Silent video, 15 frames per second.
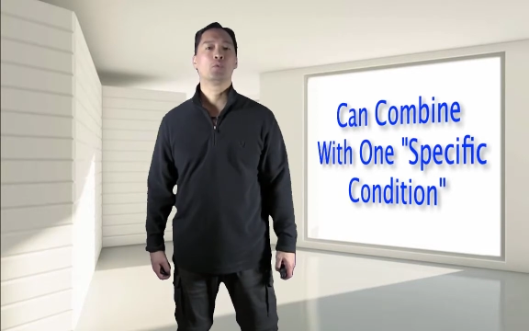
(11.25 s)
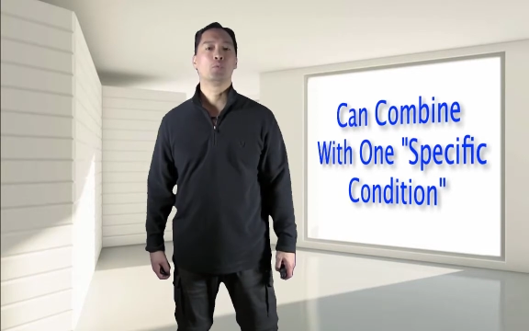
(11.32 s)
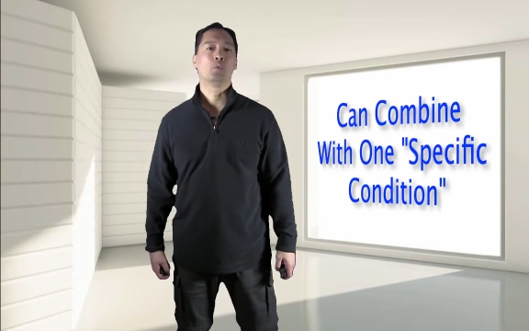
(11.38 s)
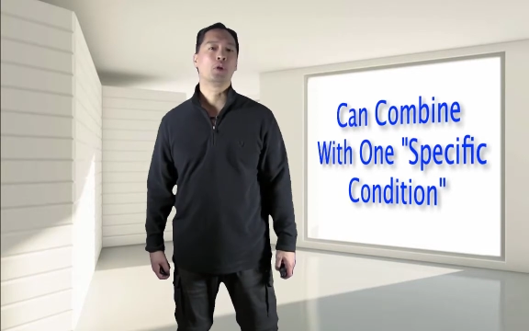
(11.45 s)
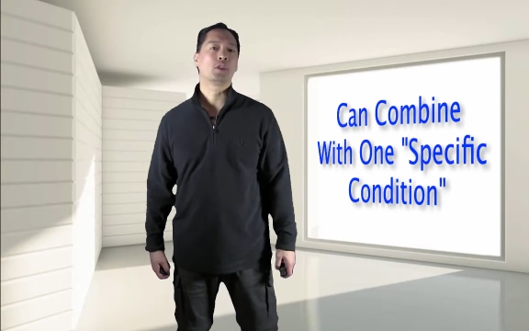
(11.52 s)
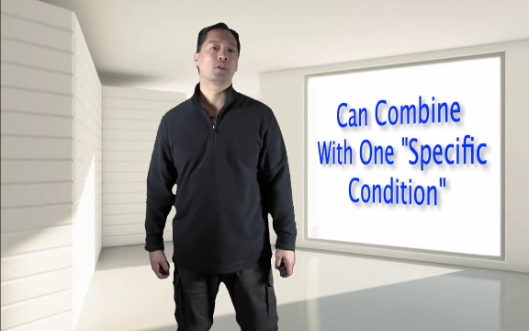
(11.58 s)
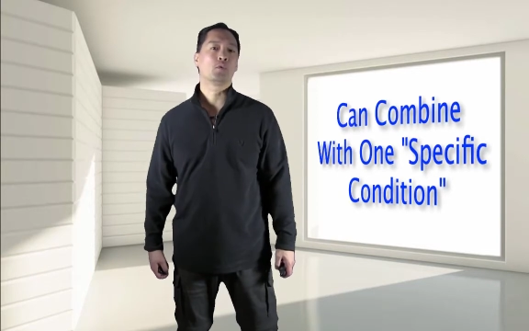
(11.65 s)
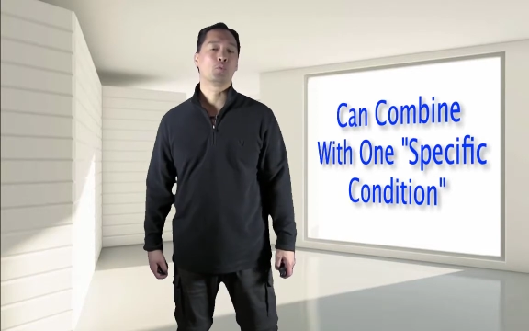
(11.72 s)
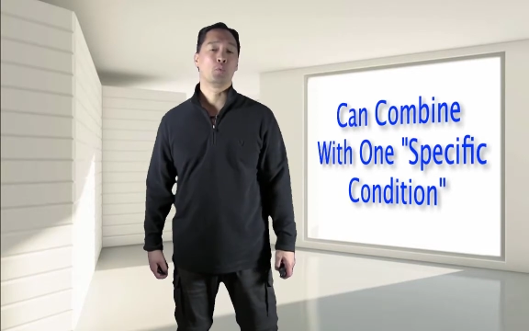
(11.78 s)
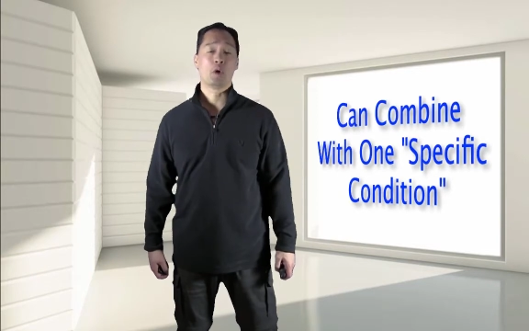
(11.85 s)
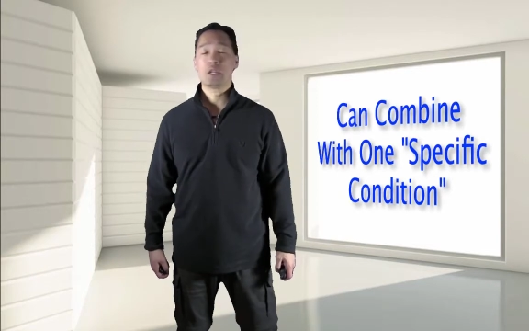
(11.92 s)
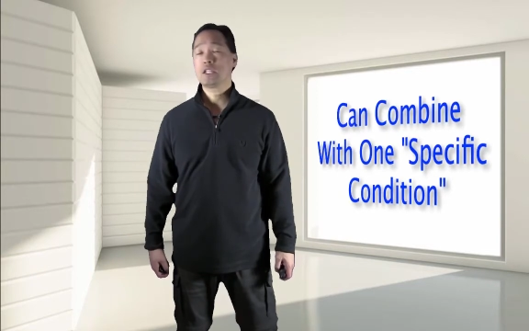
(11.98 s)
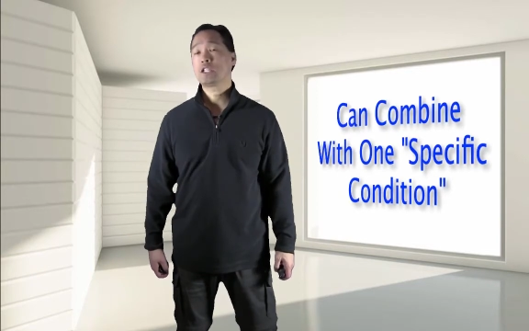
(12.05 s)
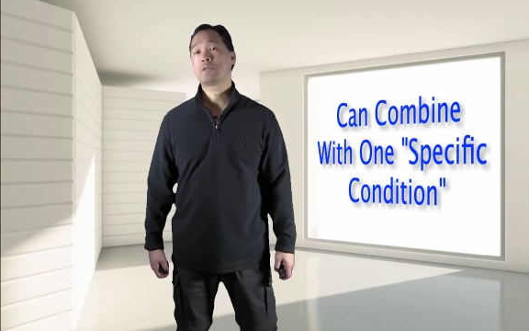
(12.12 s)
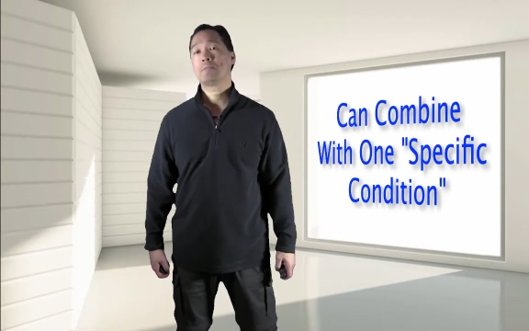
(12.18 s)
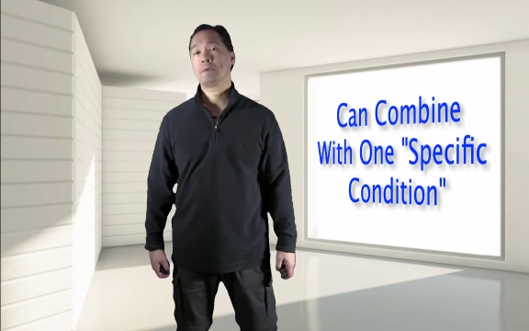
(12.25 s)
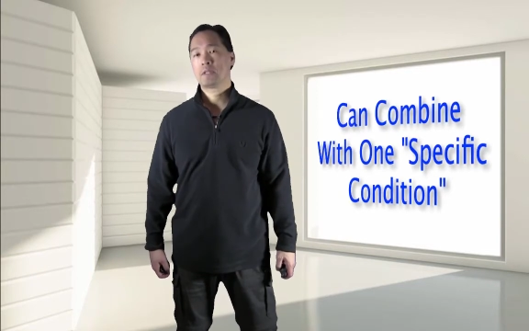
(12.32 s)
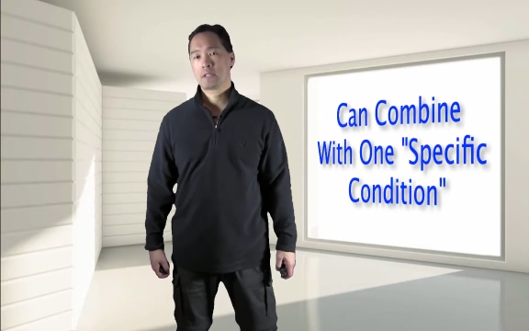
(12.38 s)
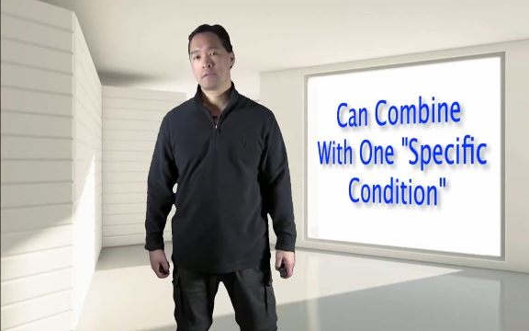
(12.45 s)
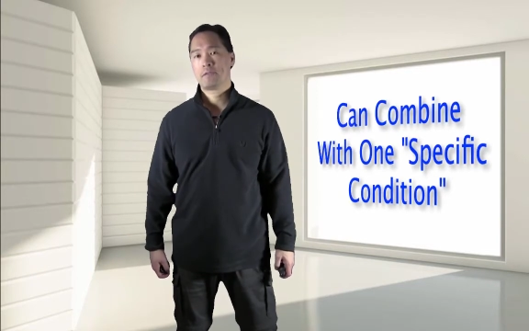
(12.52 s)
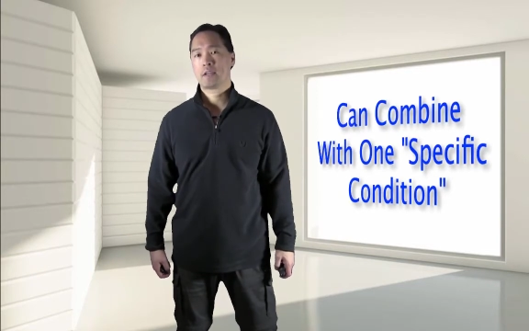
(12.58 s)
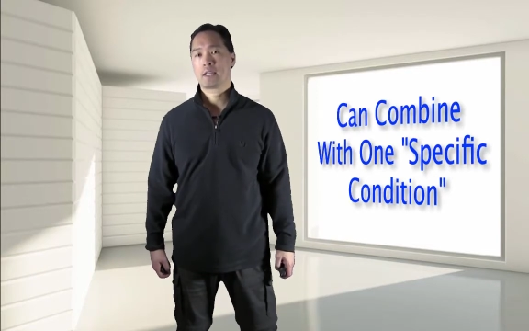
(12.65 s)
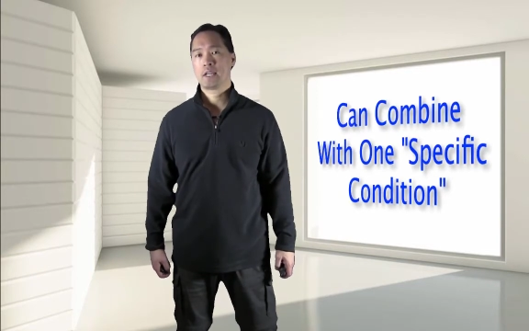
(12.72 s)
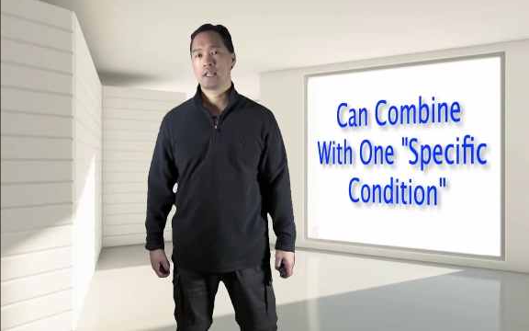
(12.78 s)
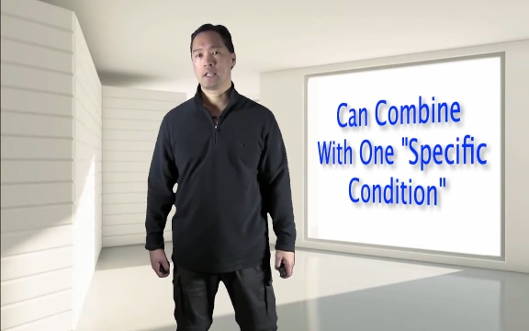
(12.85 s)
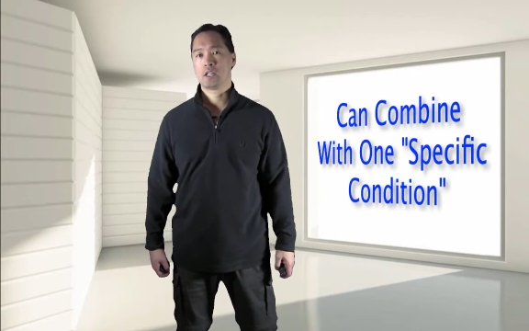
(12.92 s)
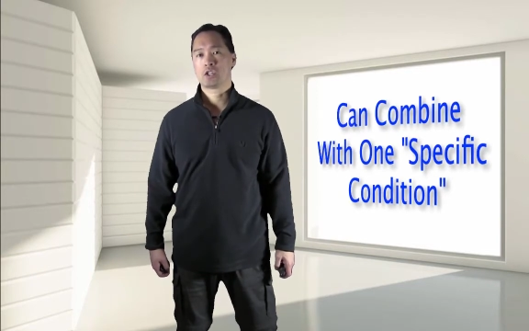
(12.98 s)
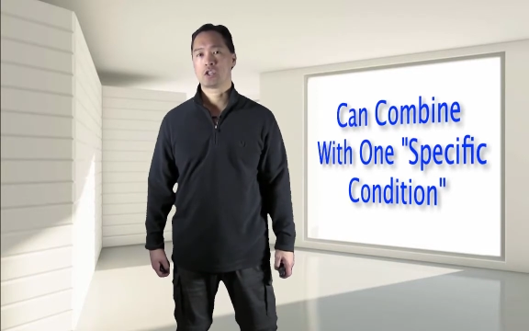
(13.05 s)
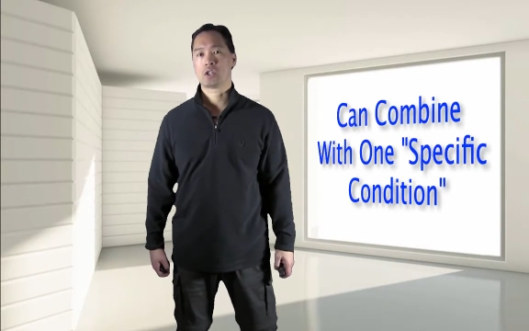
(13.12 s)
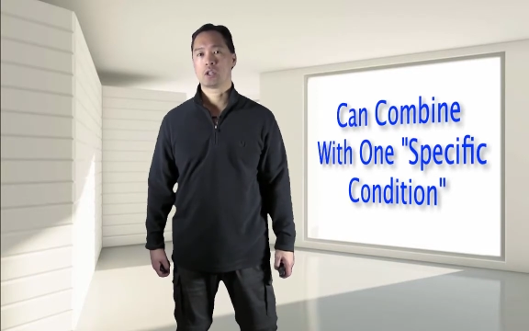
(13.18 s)
with one specific
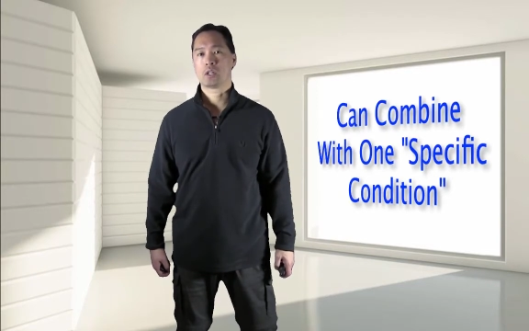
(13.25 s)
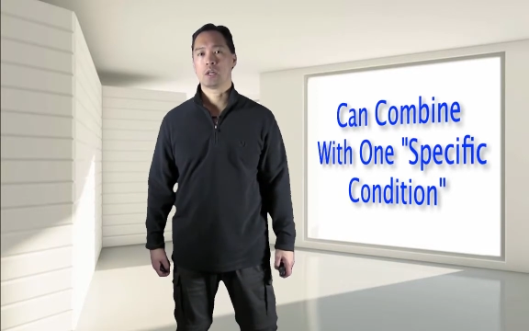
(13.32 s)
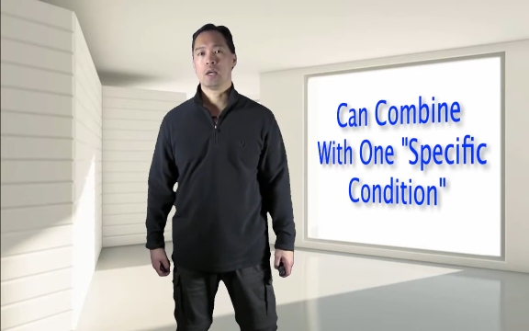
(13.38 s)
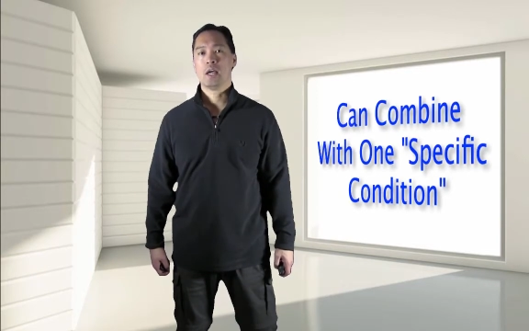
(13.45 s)
condition,